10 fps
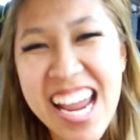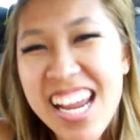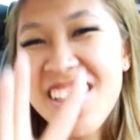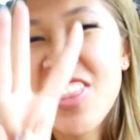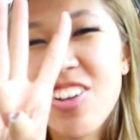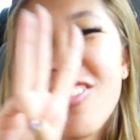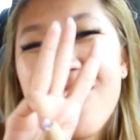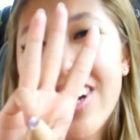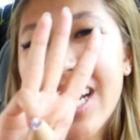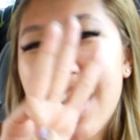day
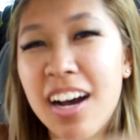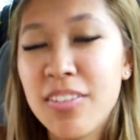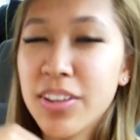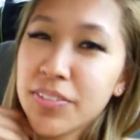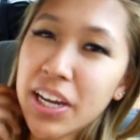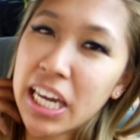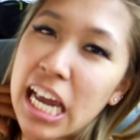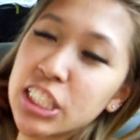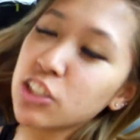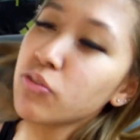three of the
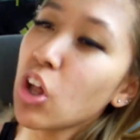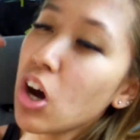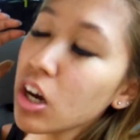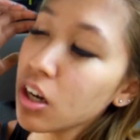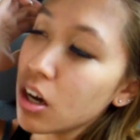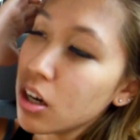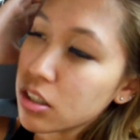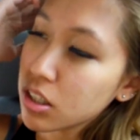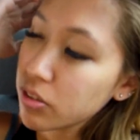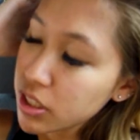vacation vlog.
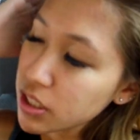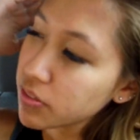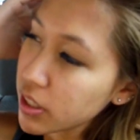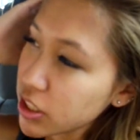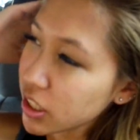So we just